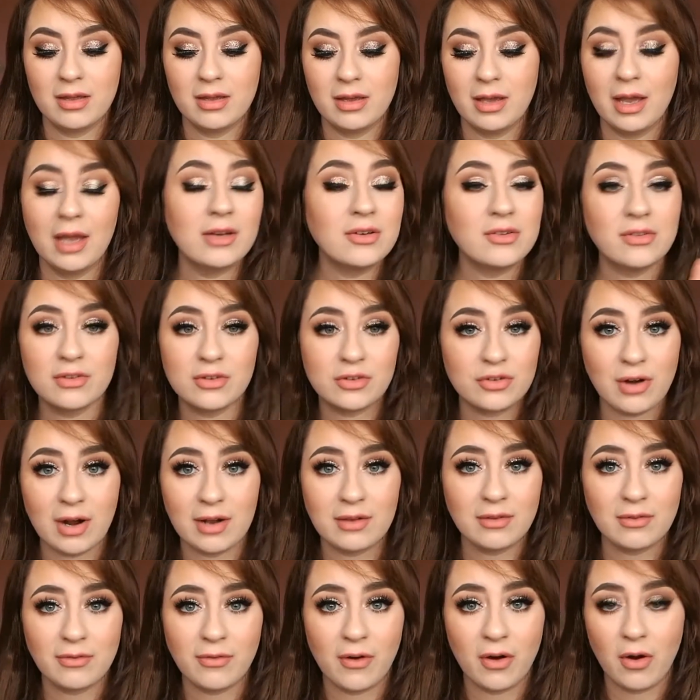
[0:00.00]
it doesn't
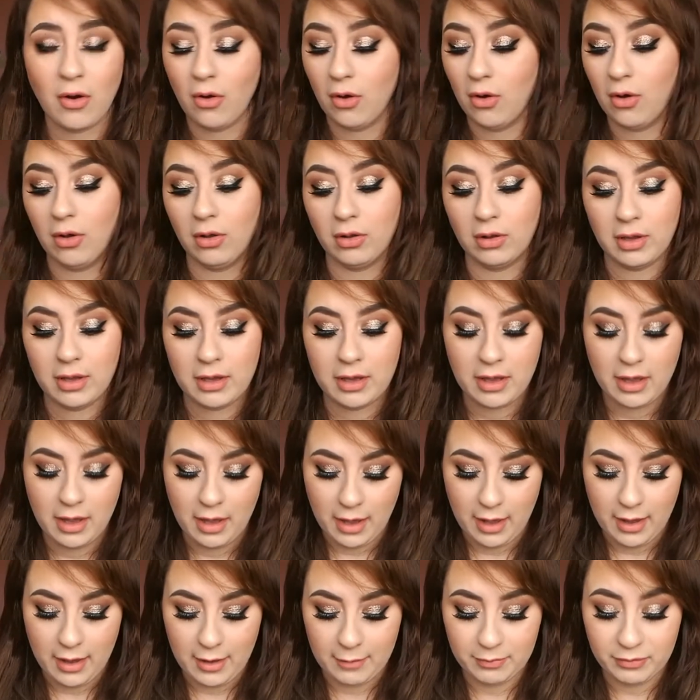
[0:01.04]
transfer at all.
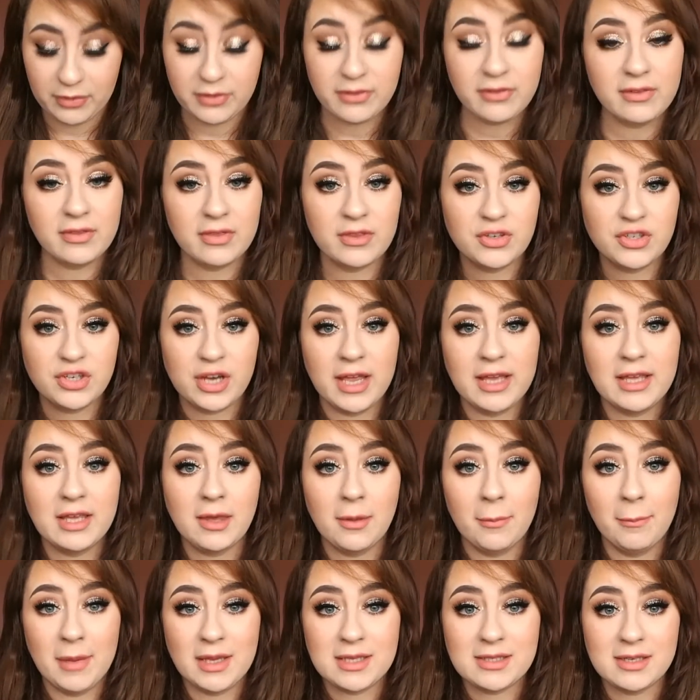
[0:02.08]
This is in the shade
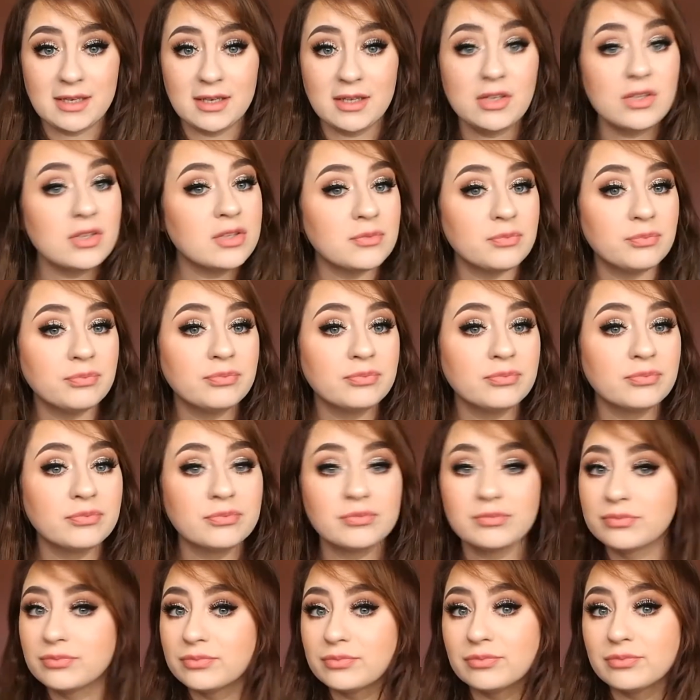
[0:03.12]
Committed.
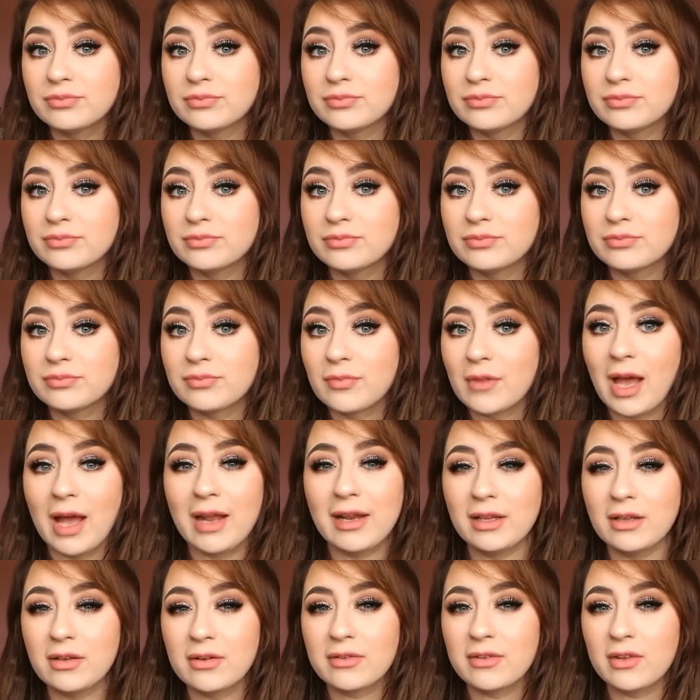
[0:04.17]
And
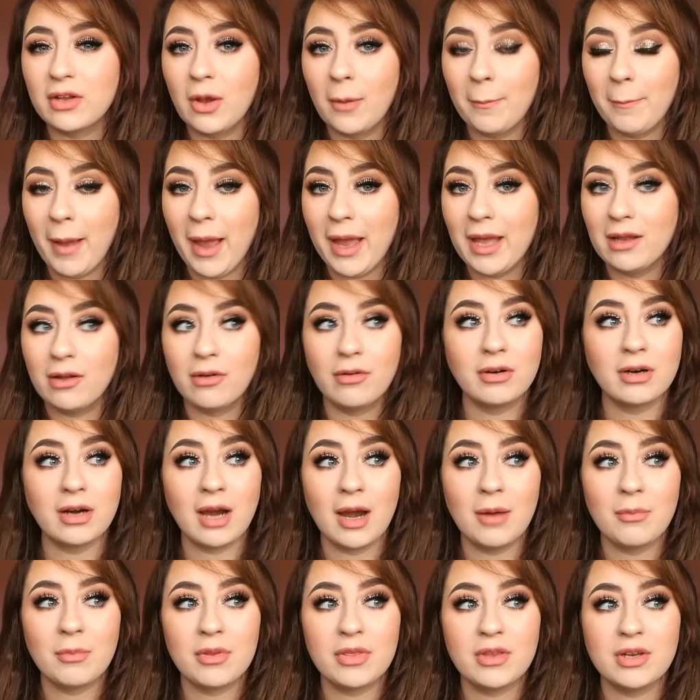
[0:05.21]
it looks a lot paler on
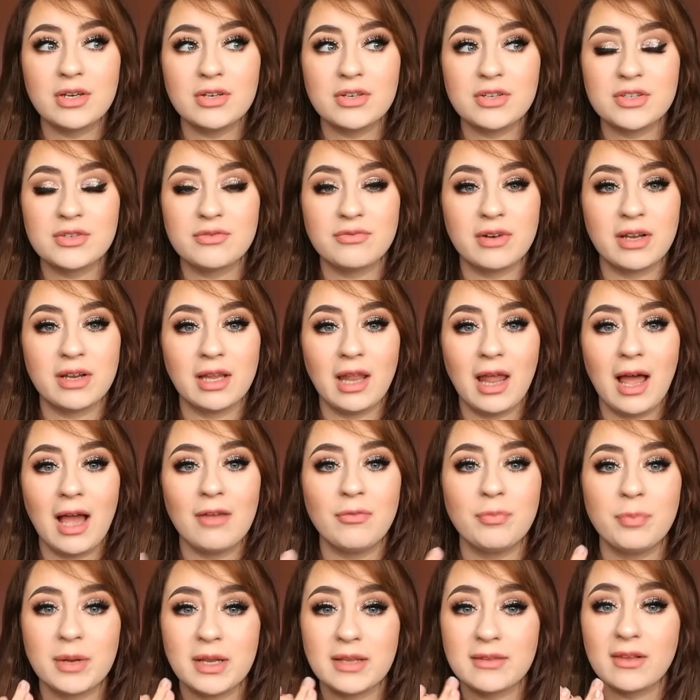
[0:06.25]
camera than it does in real life,
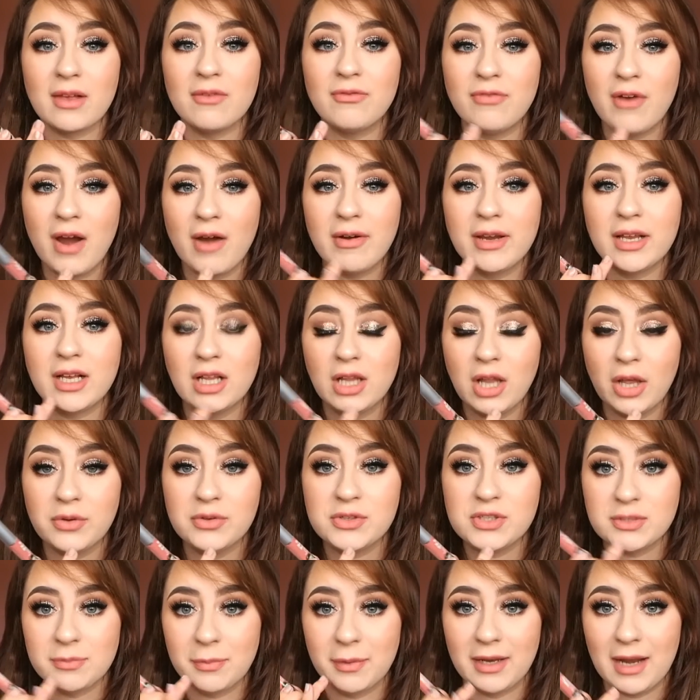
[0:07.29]
but it's very close
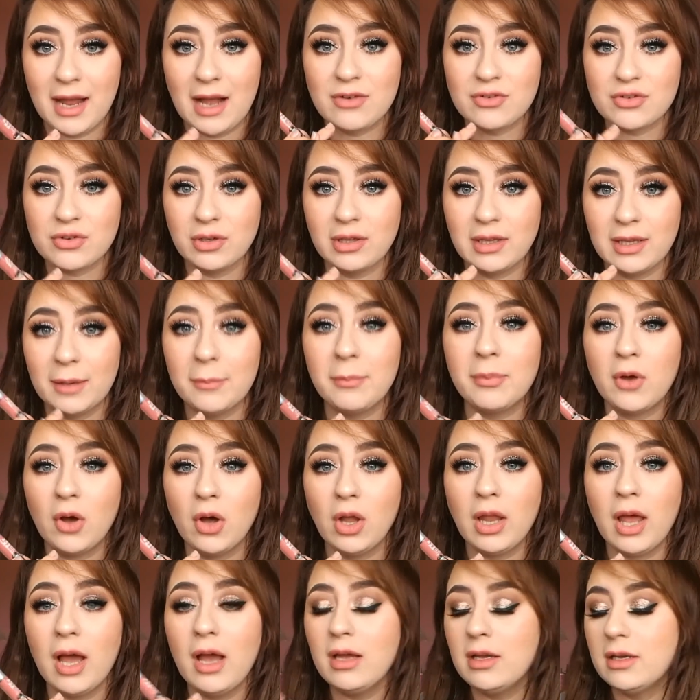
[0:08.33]
to my natural lip
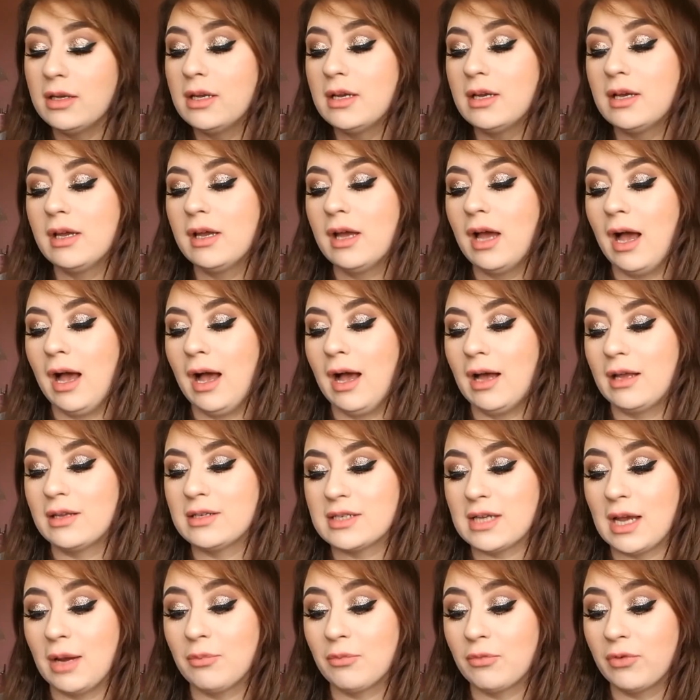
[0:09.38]
colour. And
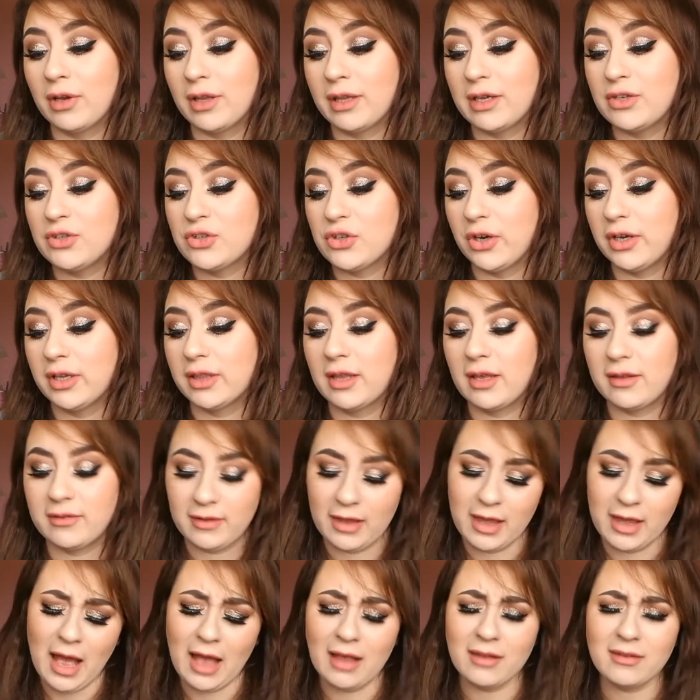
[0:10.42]
I'm really enjoying this.
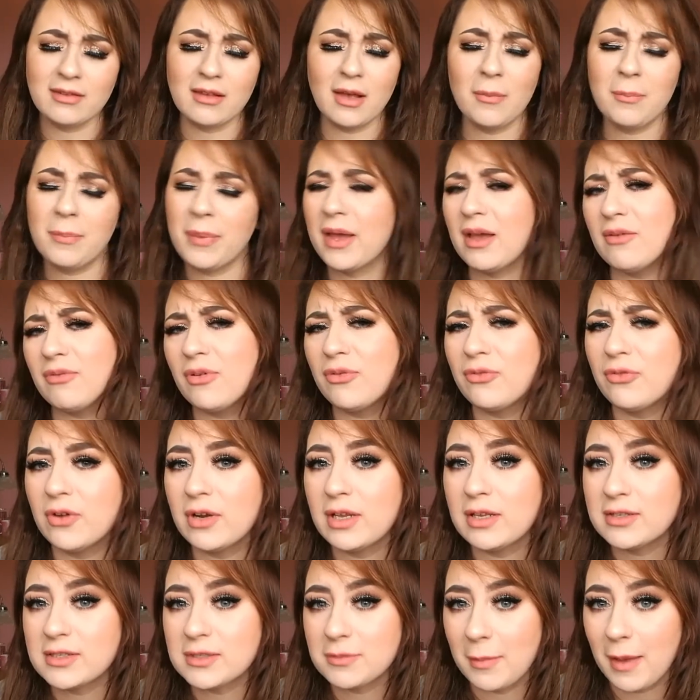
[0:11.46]
It has a bit of a funny
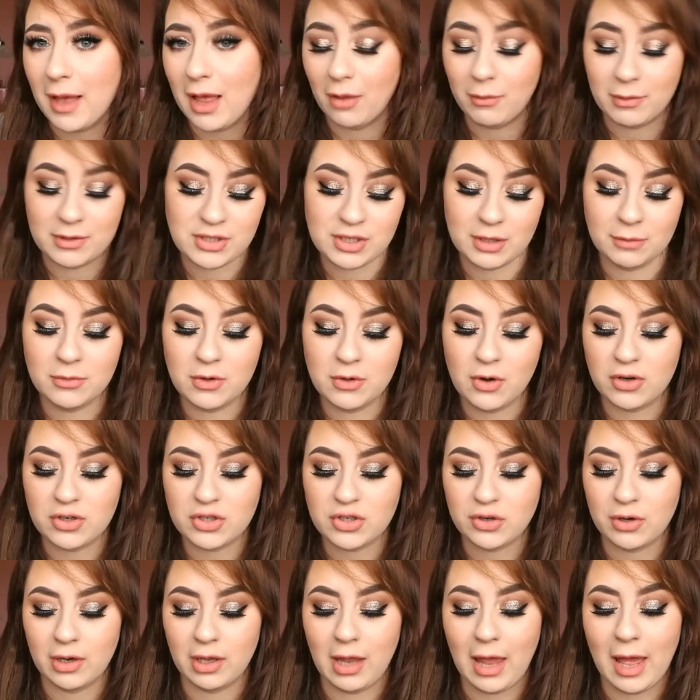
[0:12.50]
smell, which I'm not
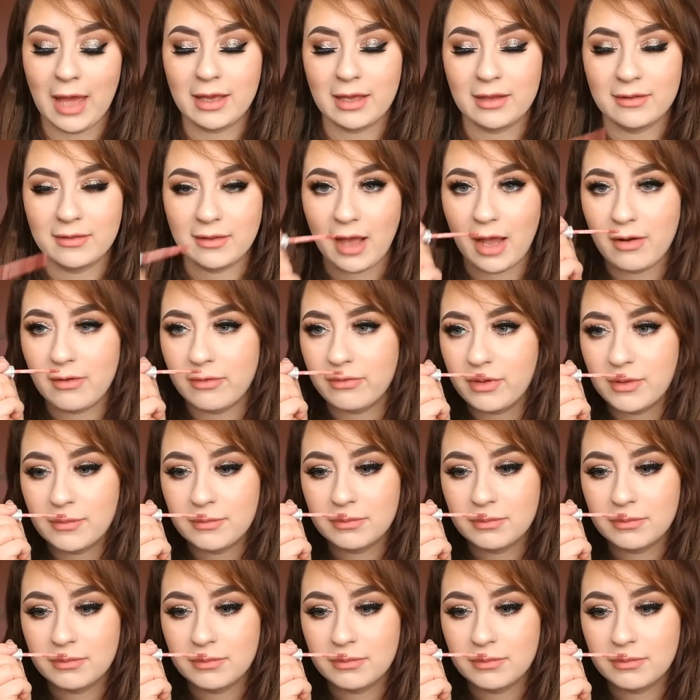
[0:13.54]
sure I like. It's kind of,